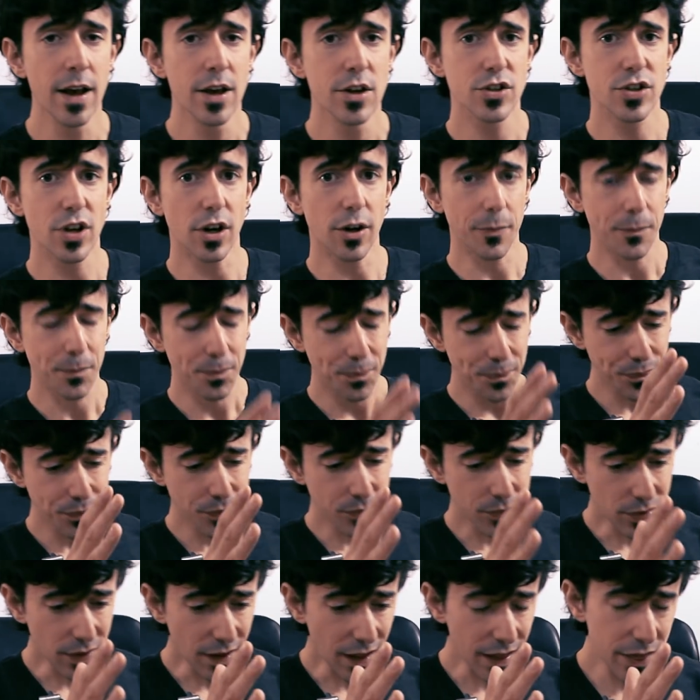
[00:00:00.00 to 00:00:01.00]
So
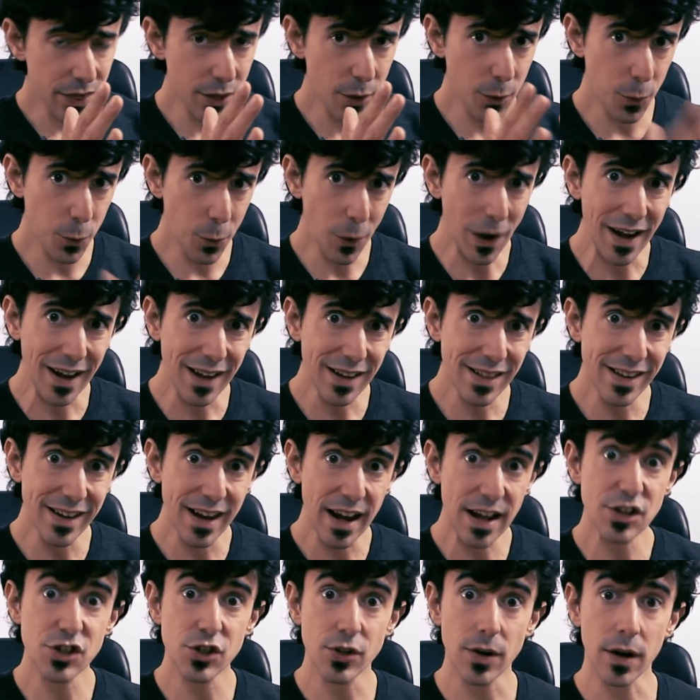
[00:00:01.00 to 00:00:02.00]
the way the
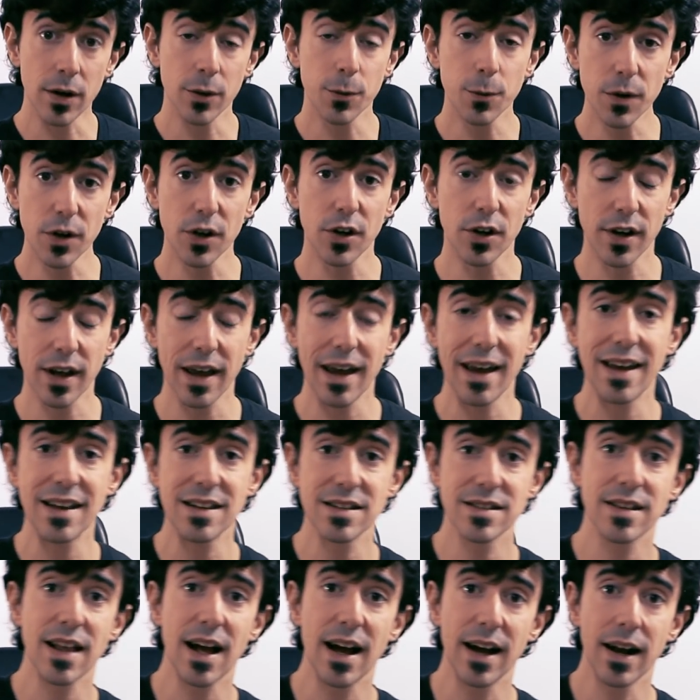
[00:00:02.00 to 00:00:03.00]
Edgerank work
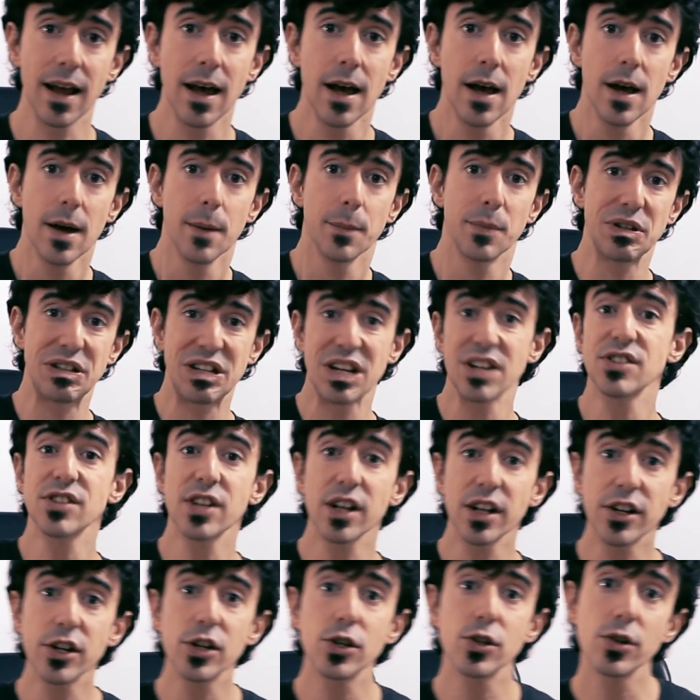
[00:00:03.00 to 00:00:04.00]
is that
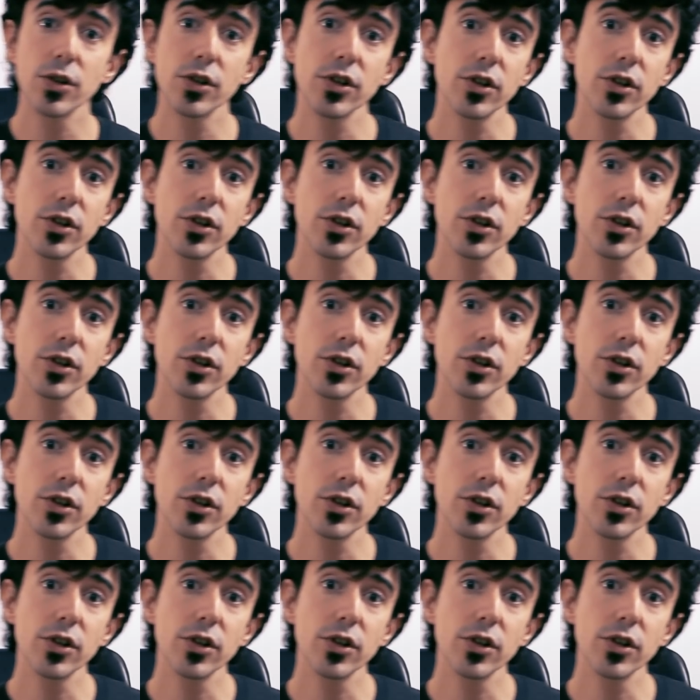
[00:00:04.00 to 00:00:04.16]
potentially